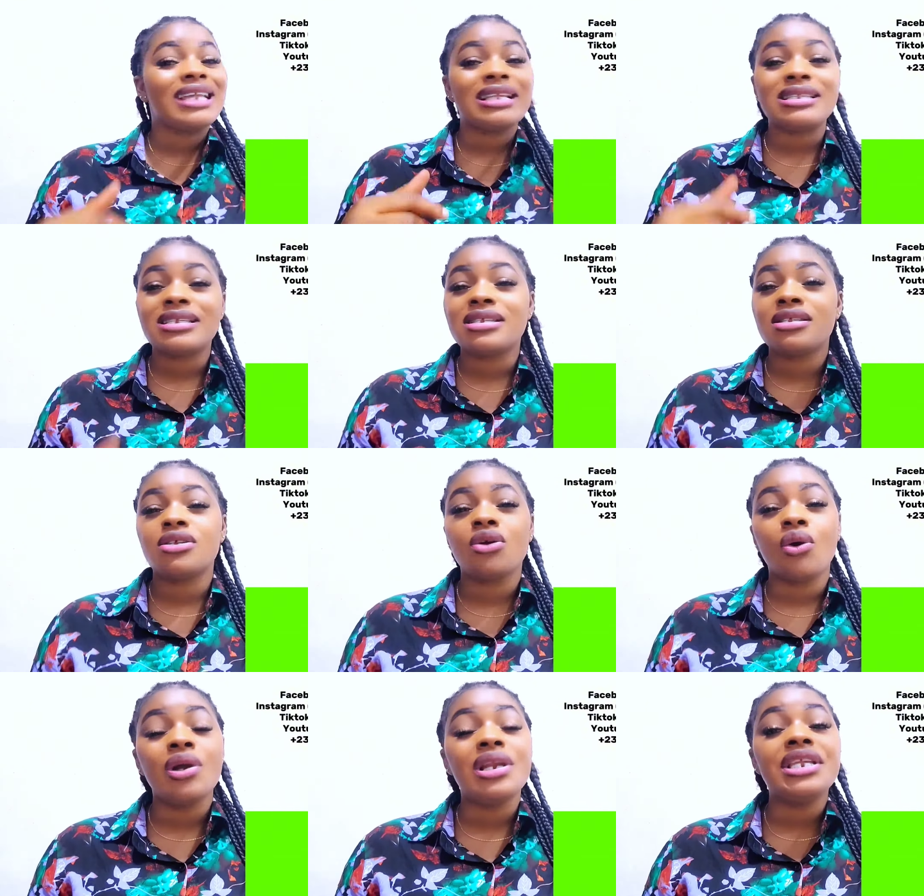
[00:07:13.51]
That is
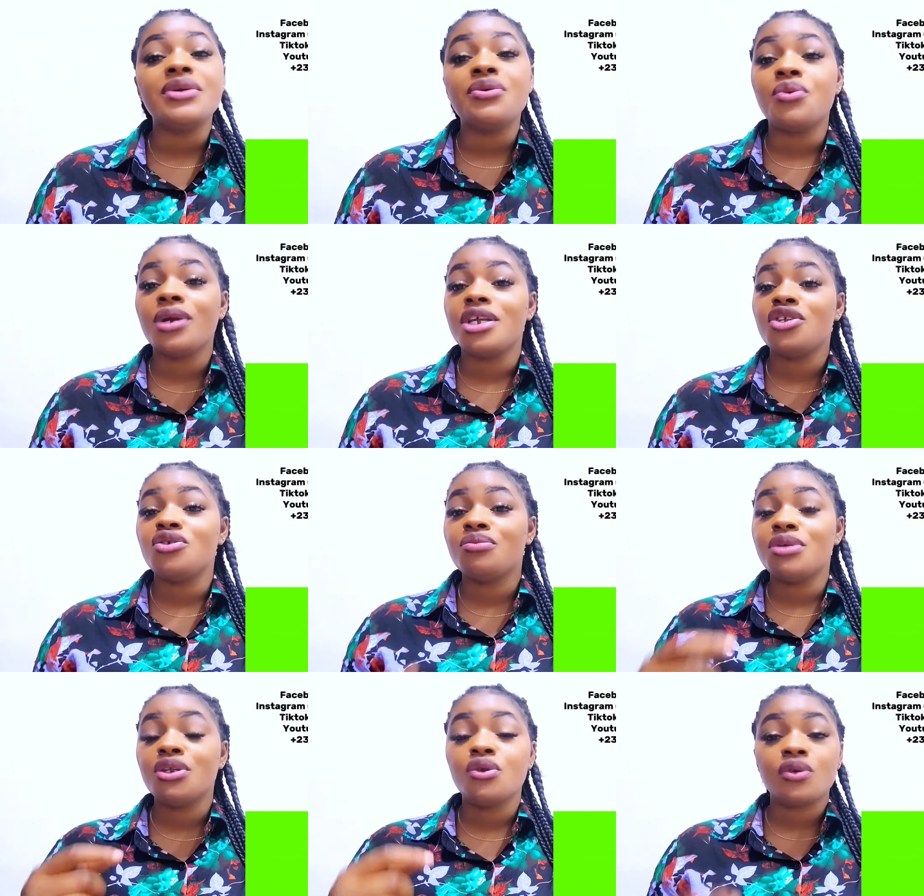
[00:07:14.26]
the only way
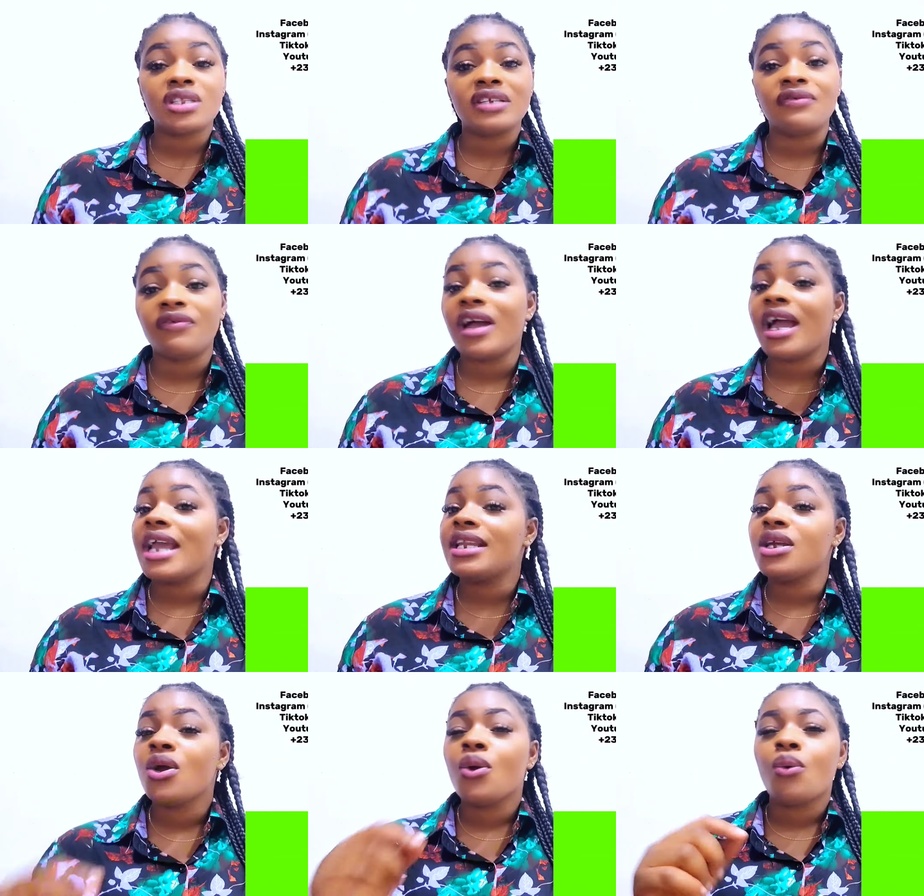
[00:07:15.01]
you'll be
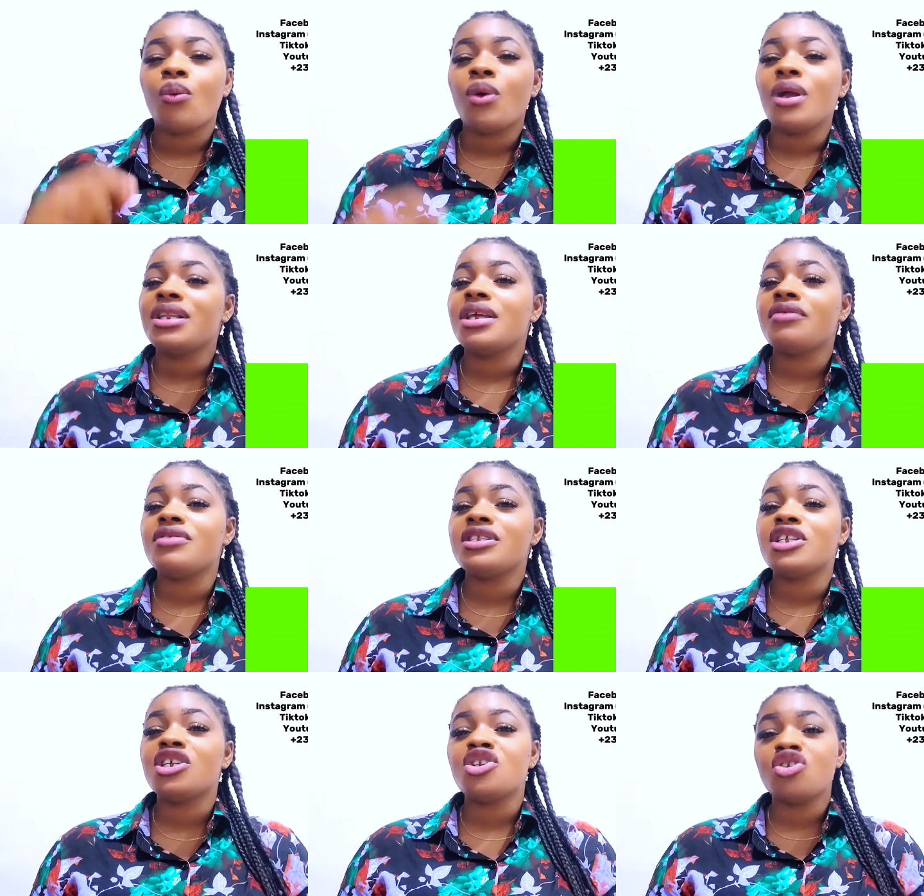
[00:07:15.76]
notified when there
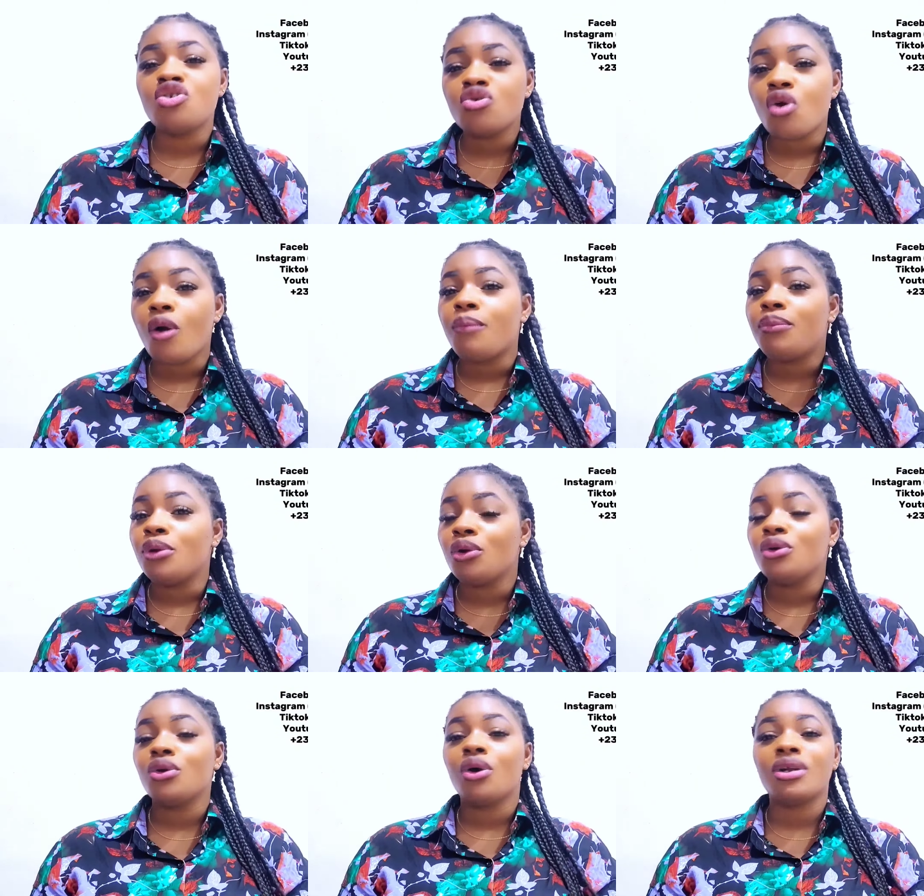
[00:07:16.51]
is a new
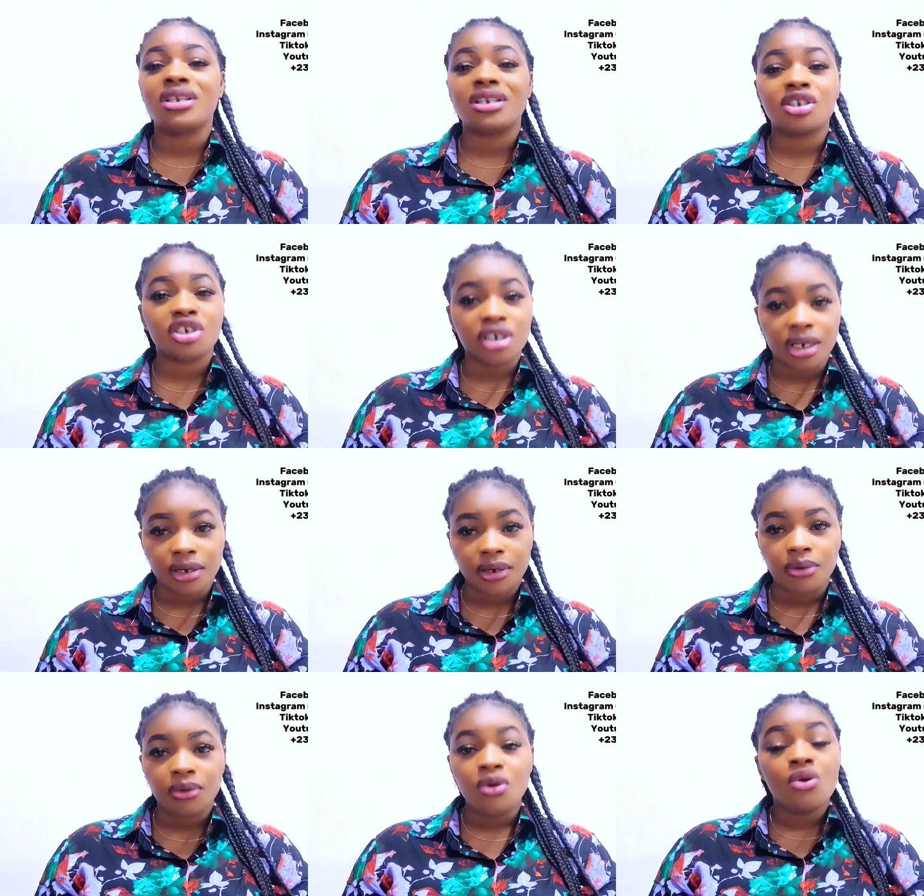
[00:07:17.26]
upload on the
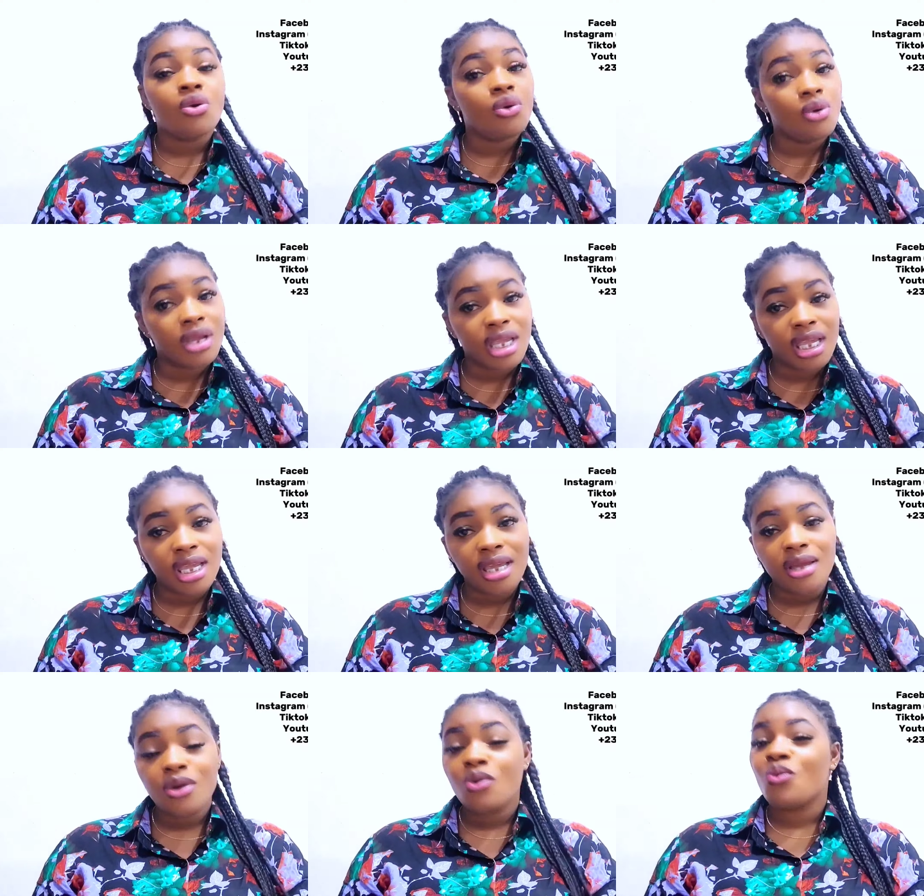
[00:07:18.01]
channel.
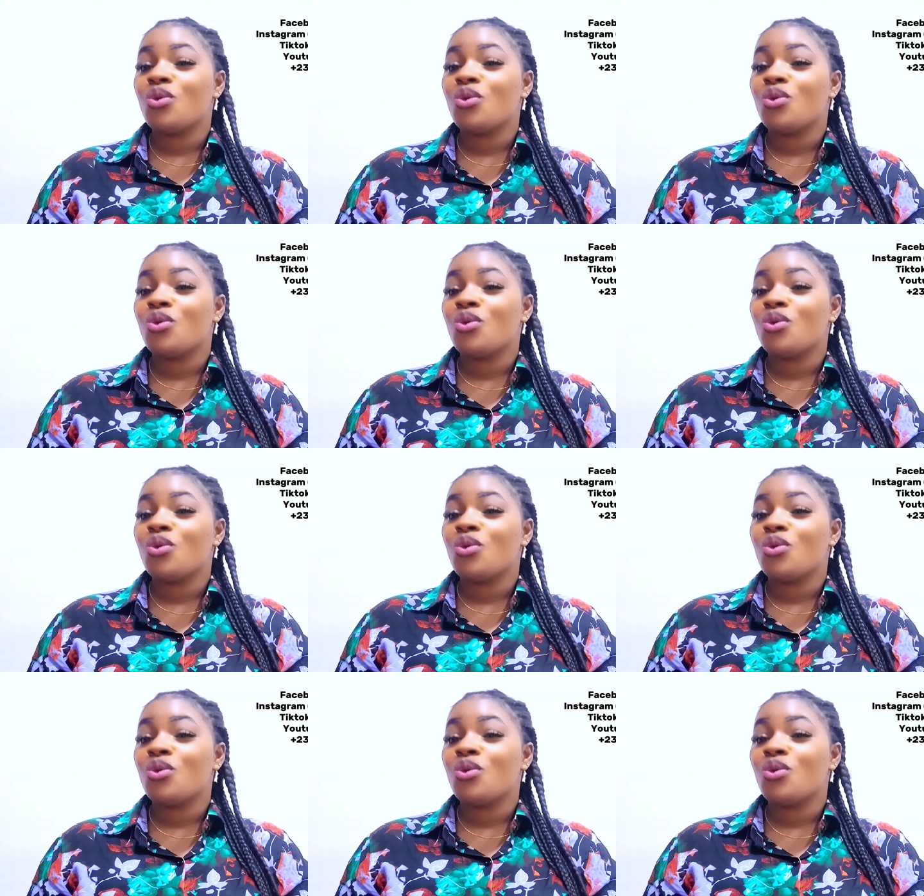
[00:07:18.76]
Okay?